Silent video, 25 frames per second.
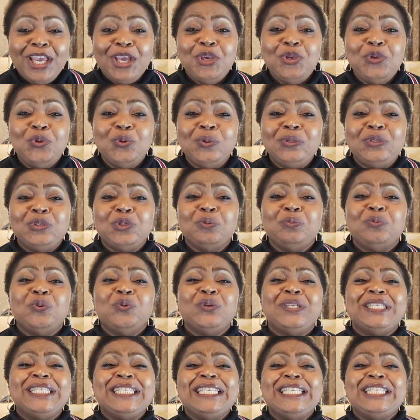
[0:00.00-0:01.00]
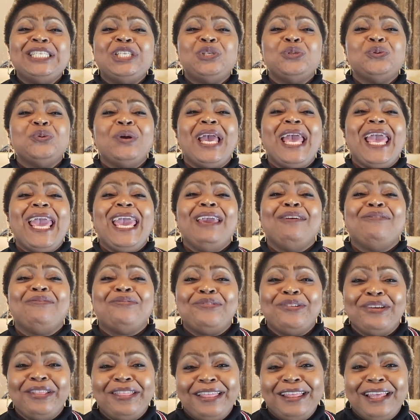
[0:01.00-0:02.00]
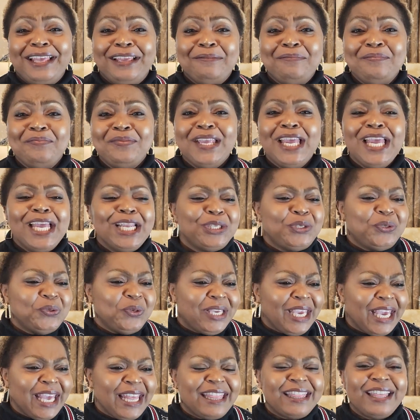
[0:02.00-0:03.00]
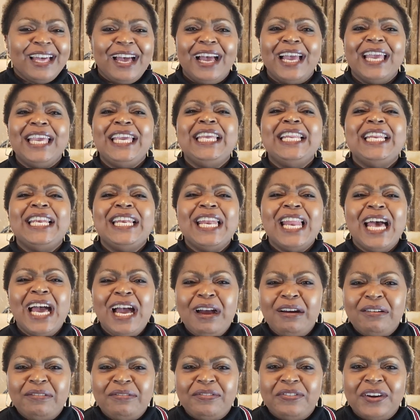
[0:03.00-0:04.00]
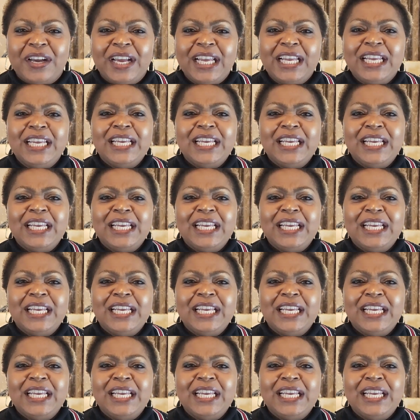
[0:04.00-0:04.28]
YouTube will teach you everything. Together, in love,